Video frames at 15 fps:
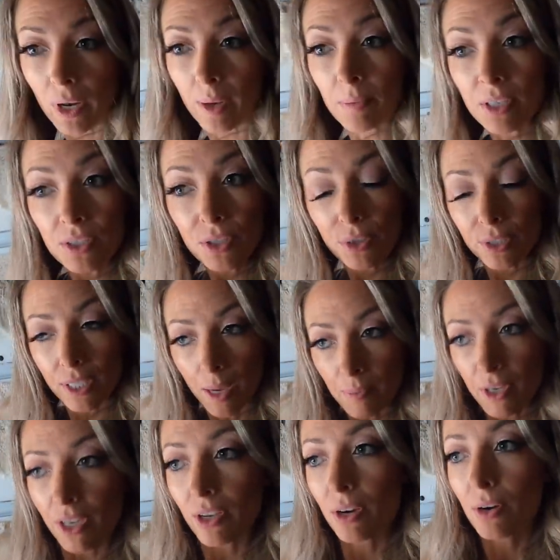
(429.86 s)
What I'm gonna do is I'm
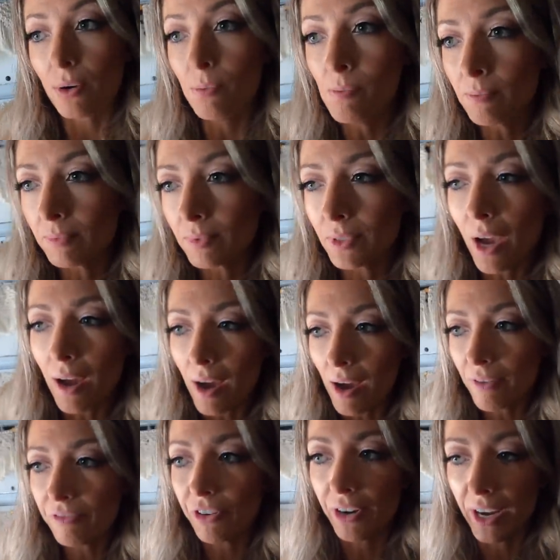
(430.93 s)
gonna go, not
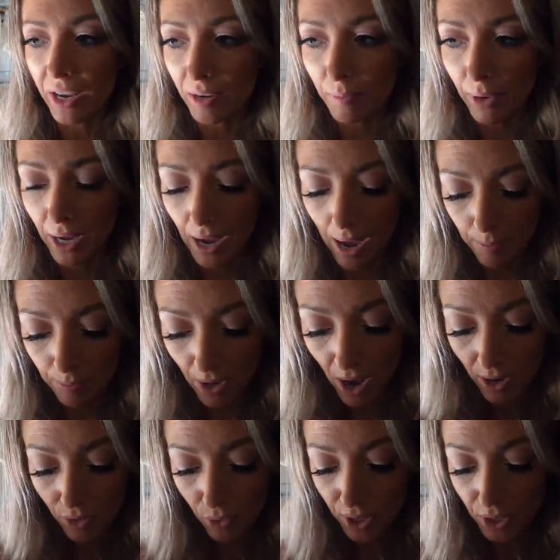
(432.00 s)
off grid, but I'm
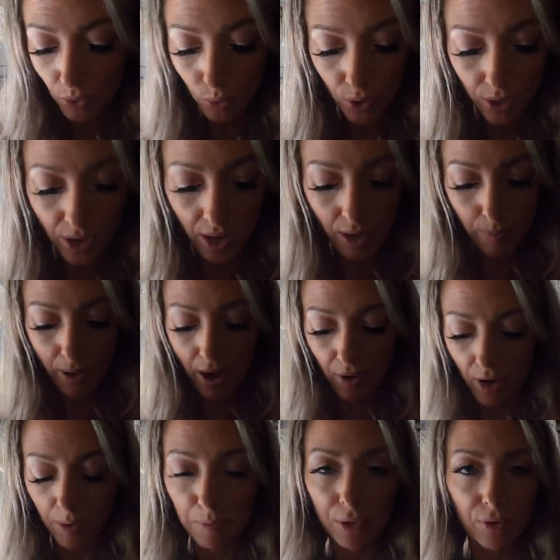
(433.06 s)
not going to worry
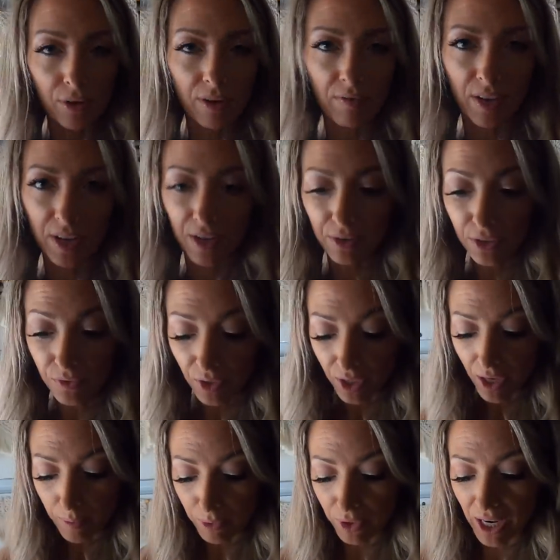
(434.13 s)
about uploading videos for
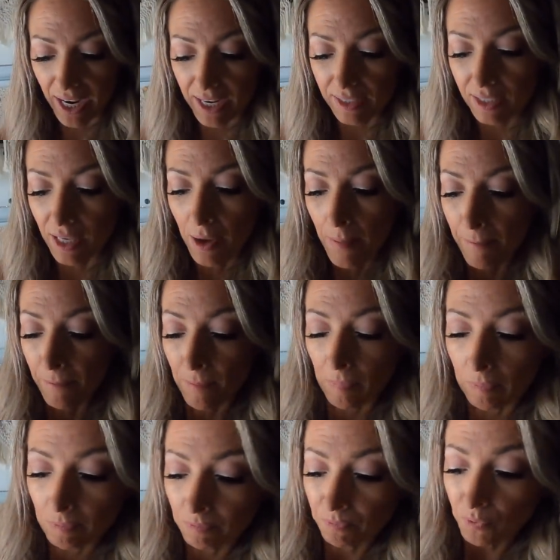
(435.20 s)
a couple days.
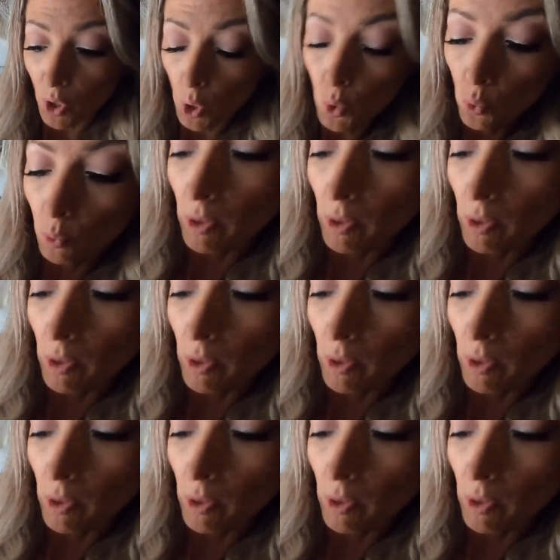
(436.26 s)
Ooh,